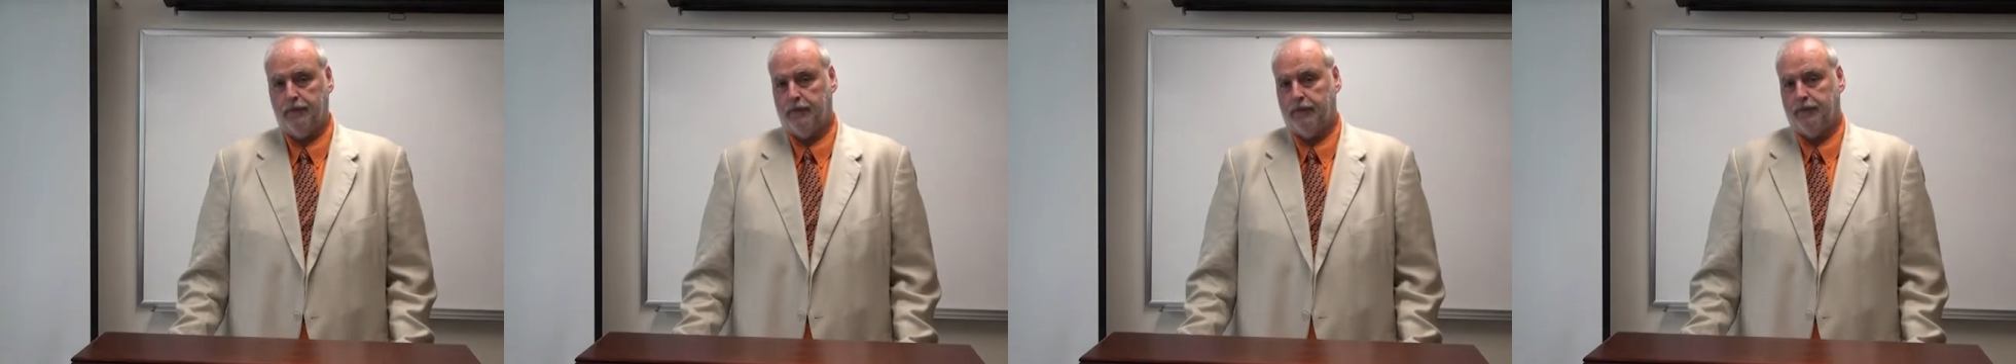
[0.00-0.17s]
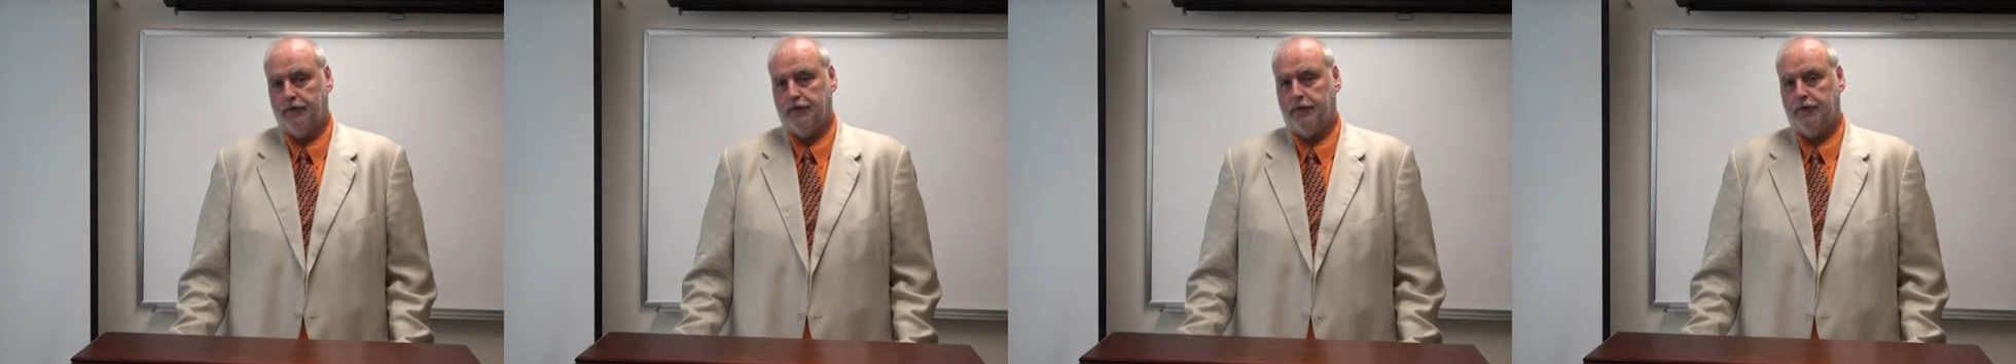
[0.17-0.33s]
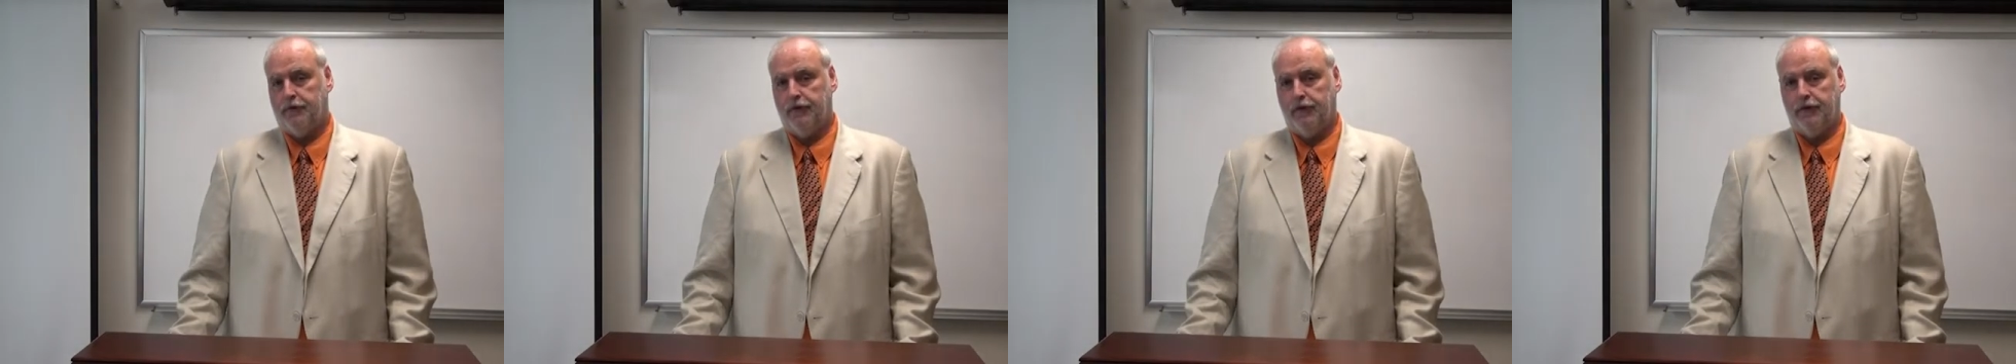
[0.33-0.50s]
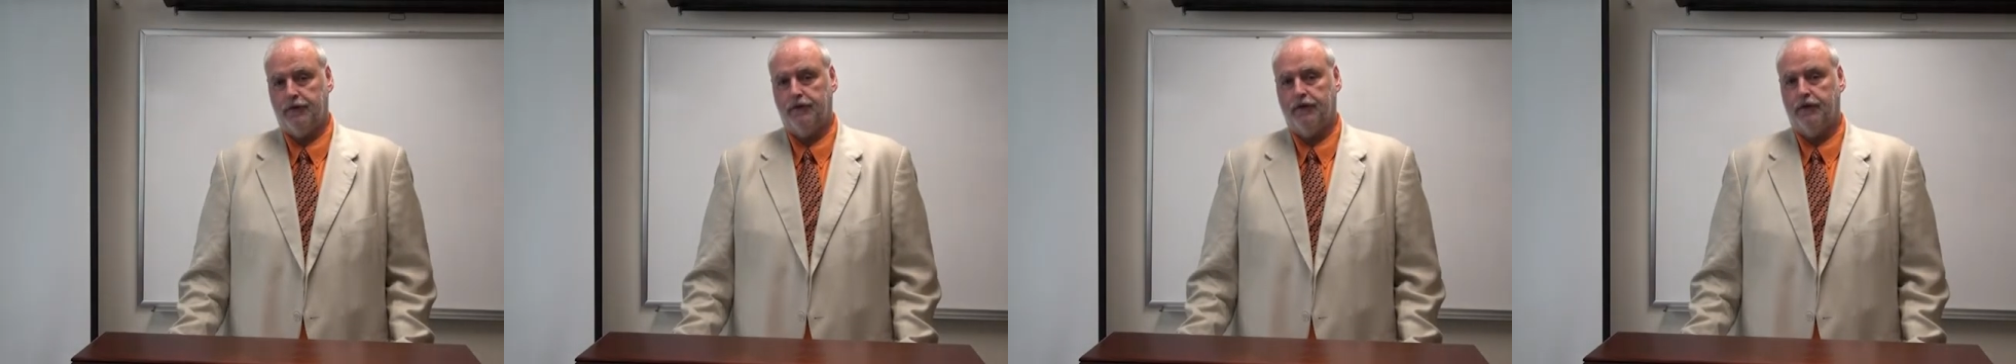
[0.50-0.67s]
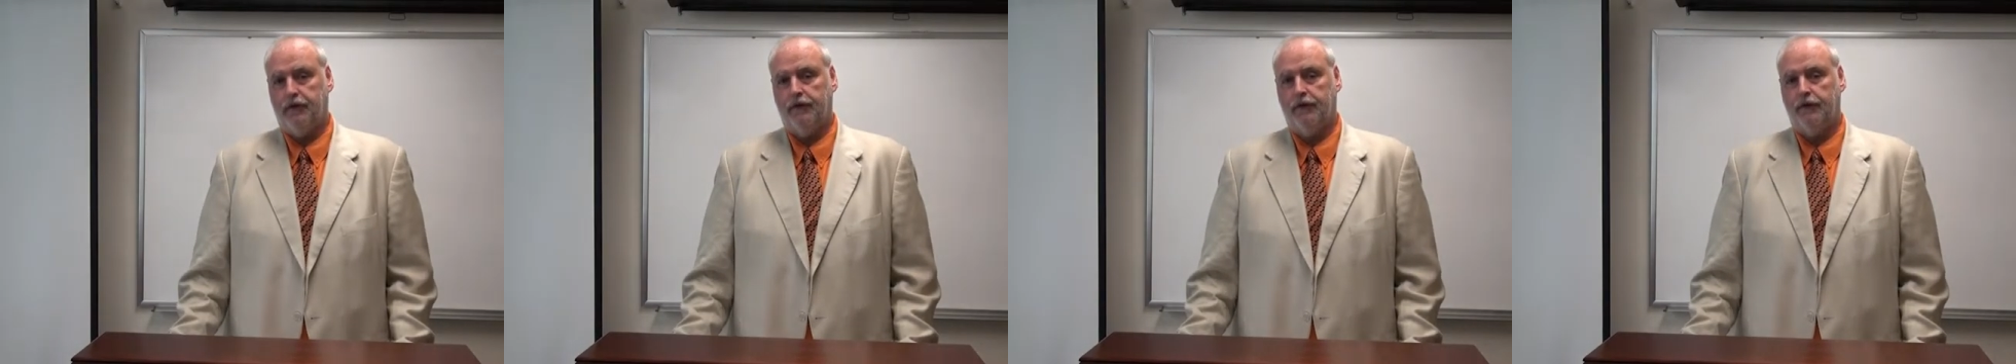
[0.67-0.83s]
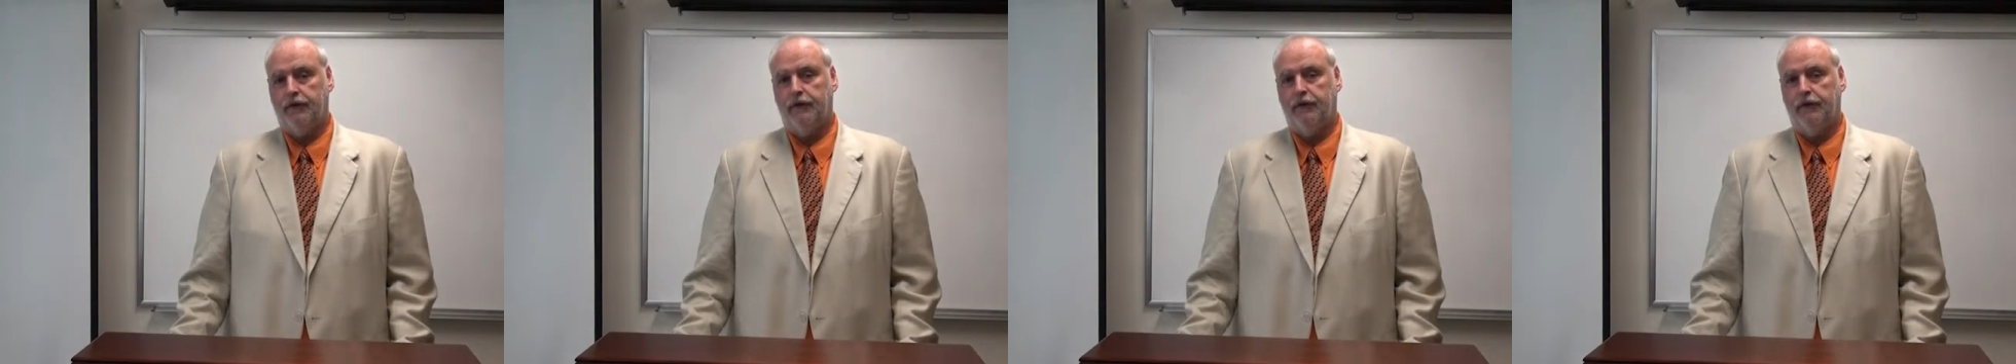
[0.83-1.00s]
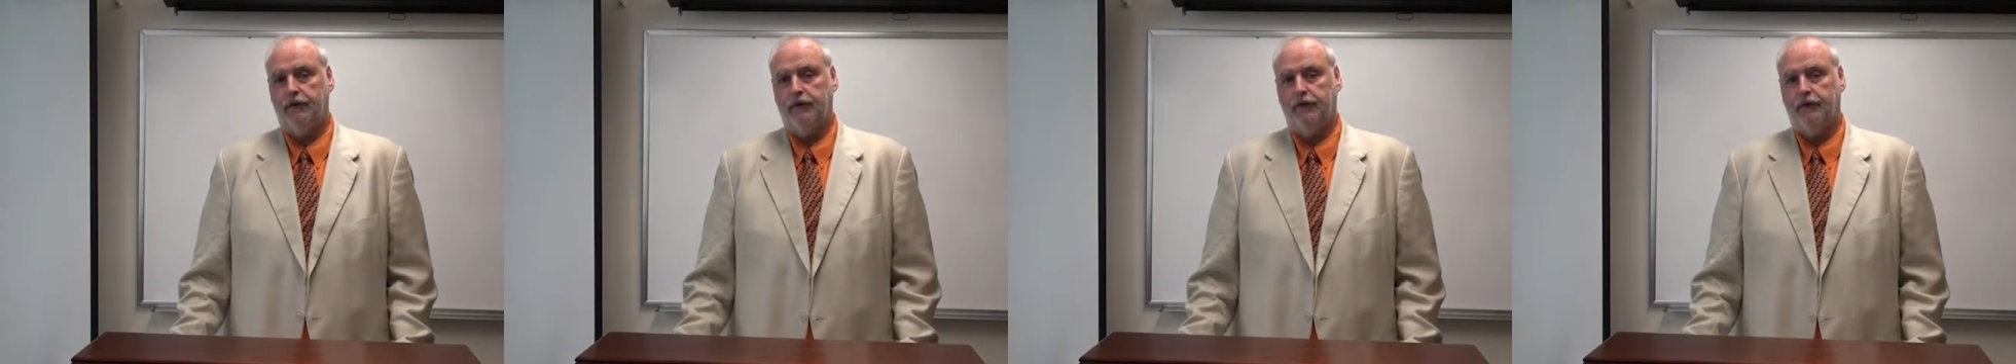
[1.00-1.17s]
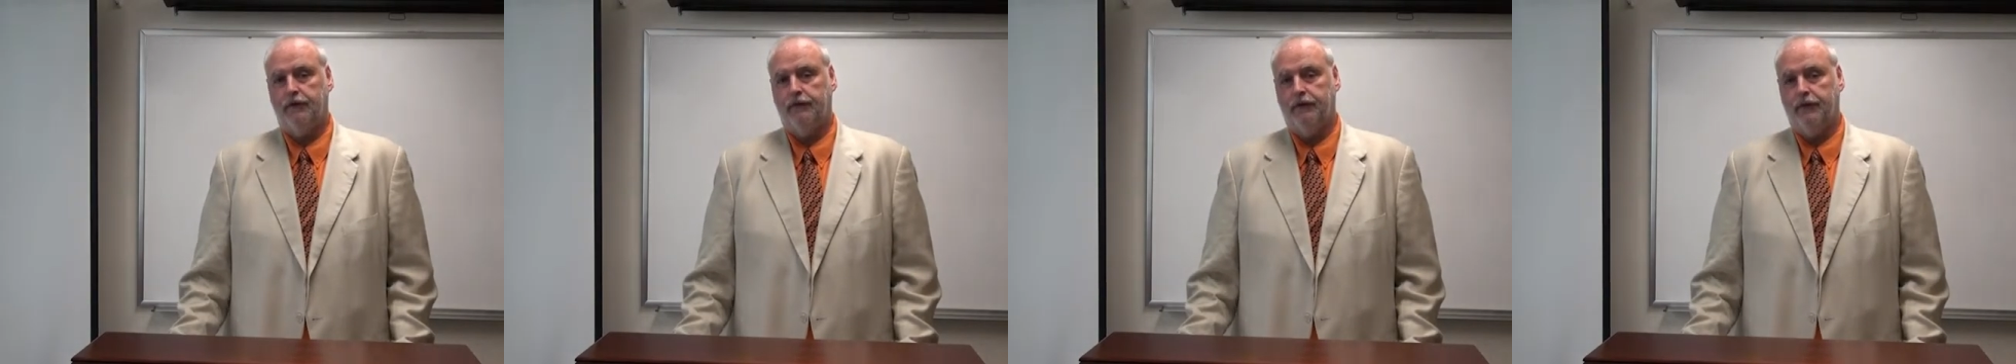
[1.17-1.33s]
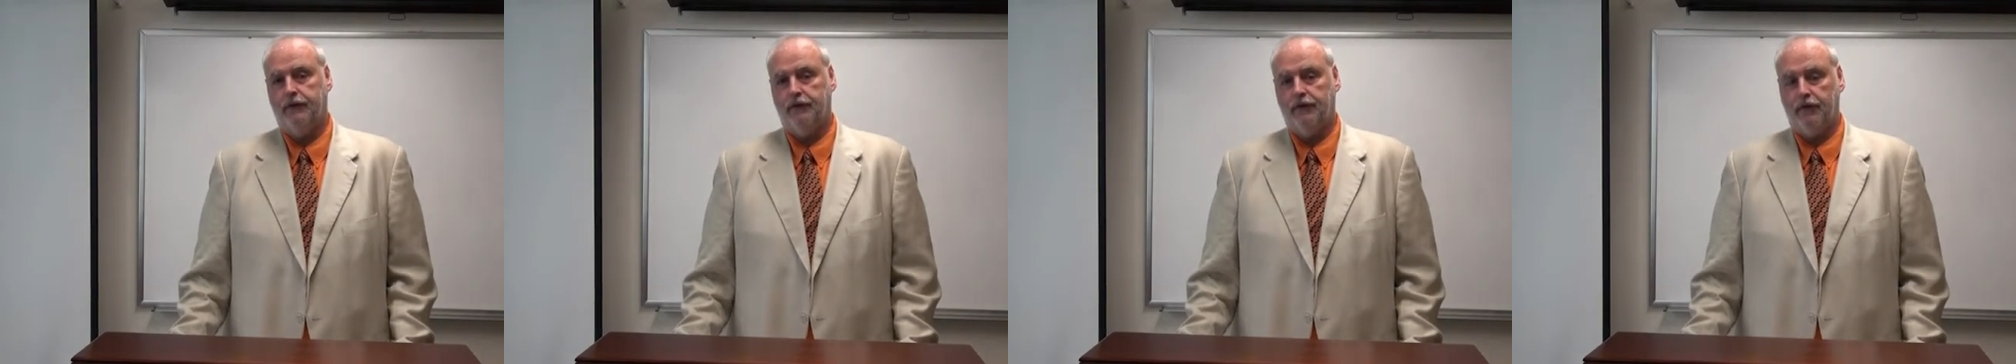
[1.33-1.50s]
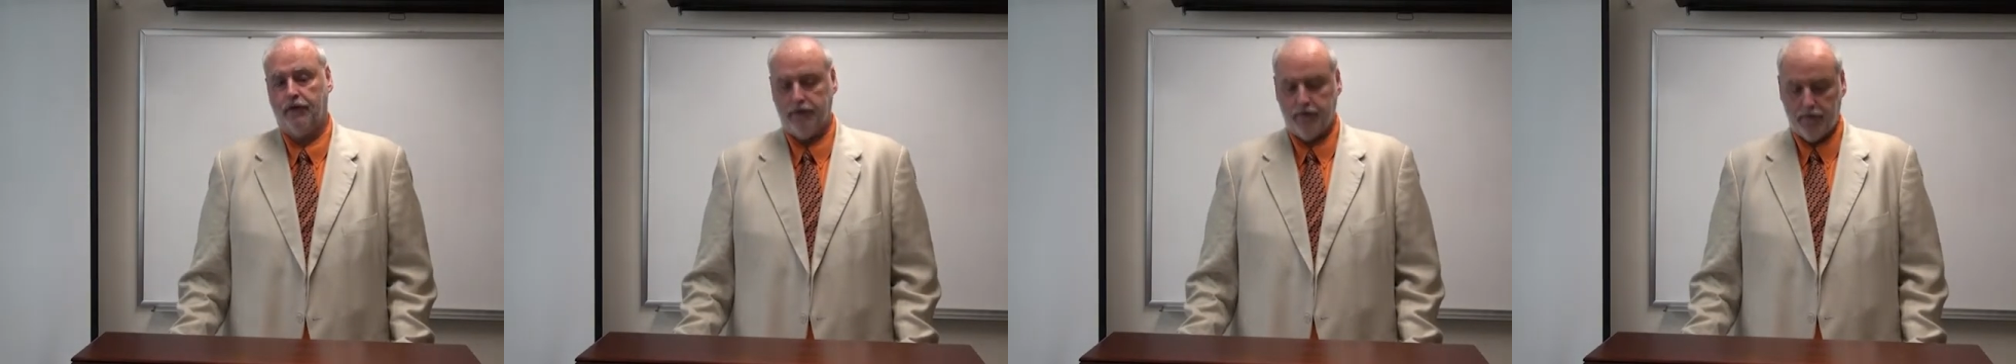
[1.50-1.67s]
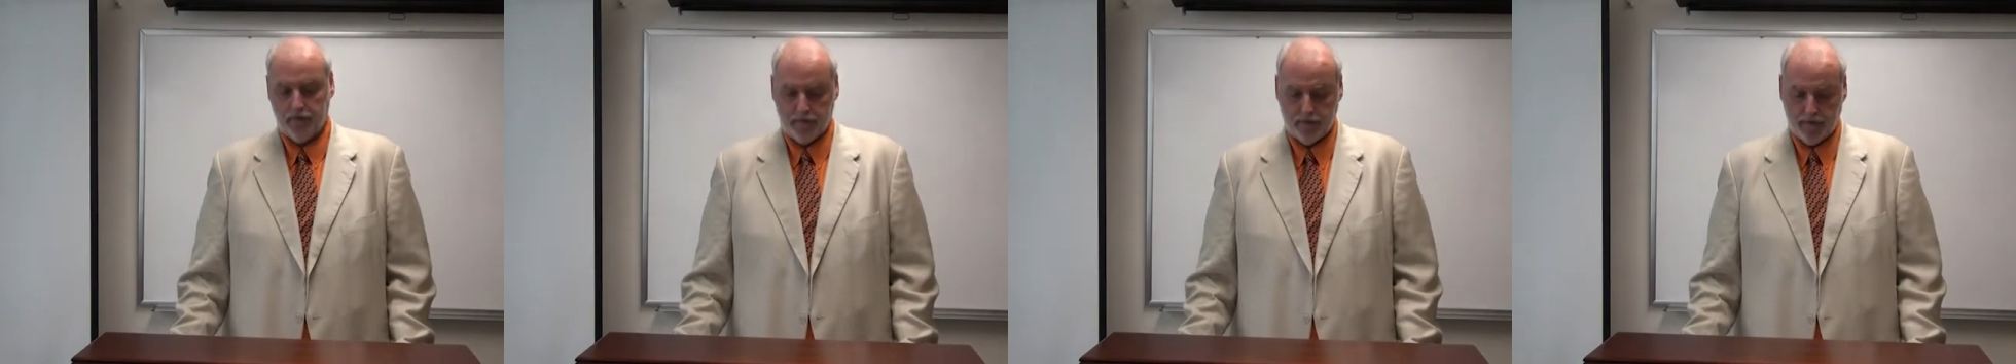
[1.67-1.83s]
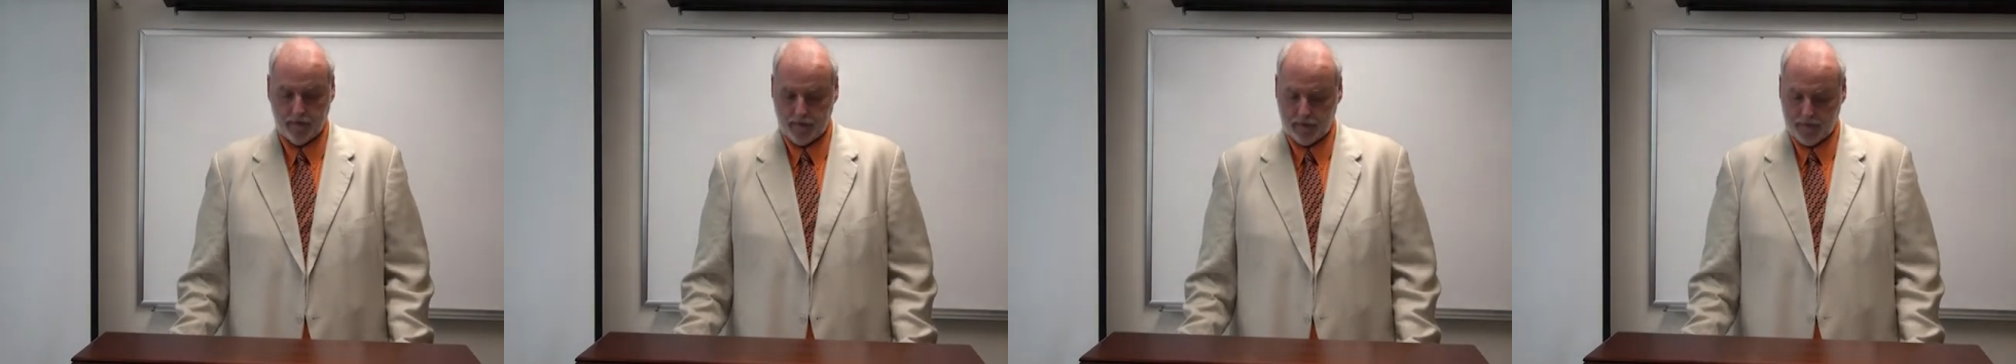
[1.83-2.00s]
and I'm sure that's not, uh, that's not
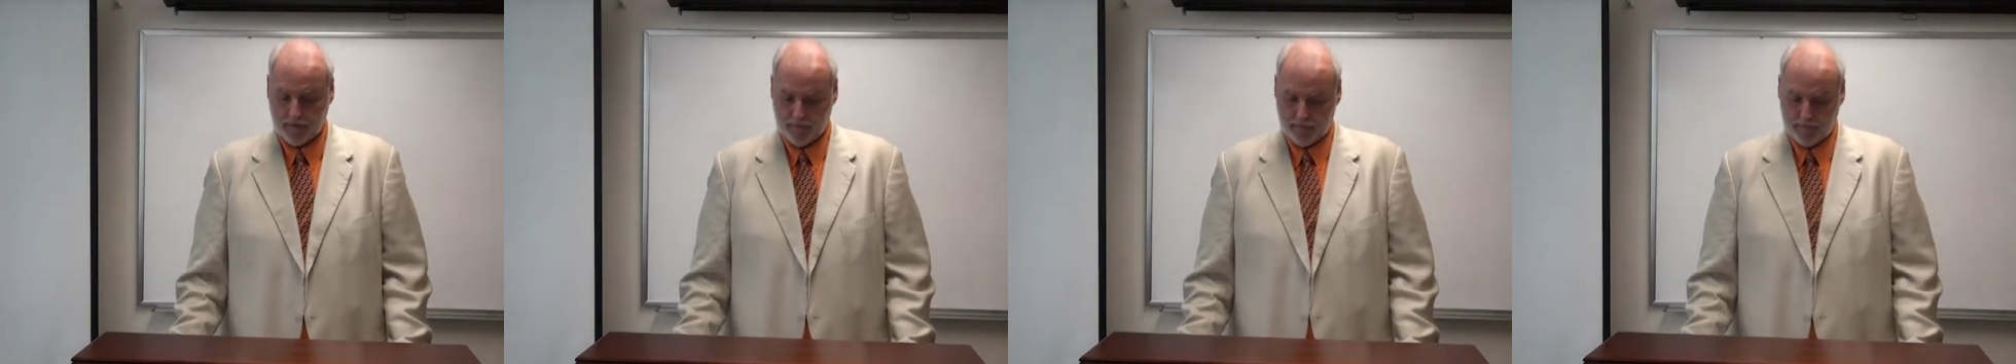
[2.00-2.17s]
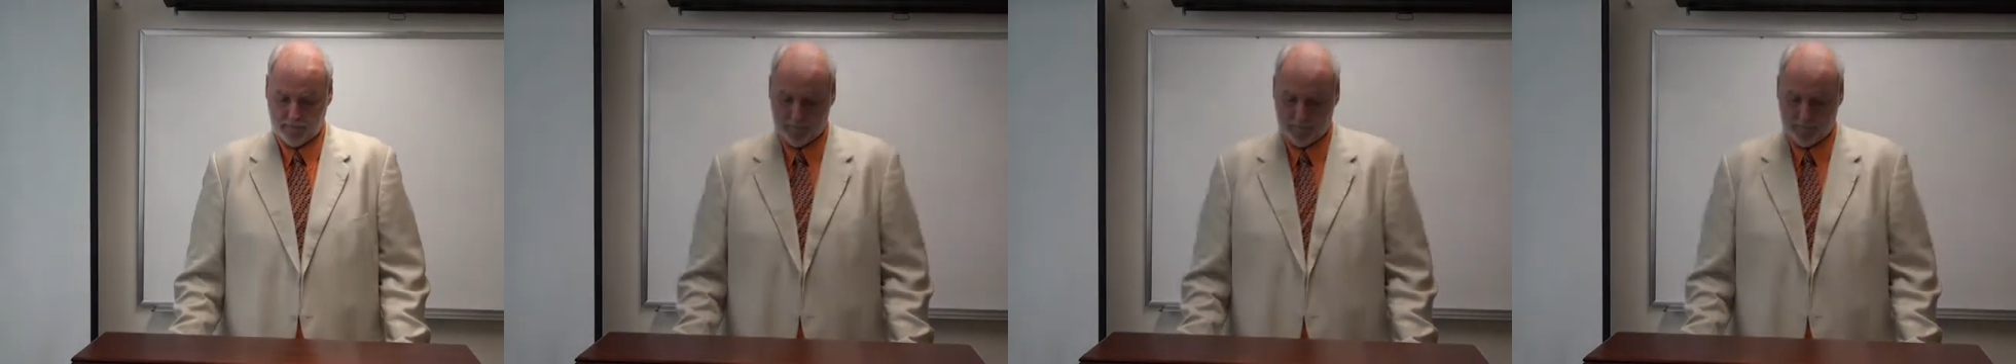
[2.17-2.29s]
unique.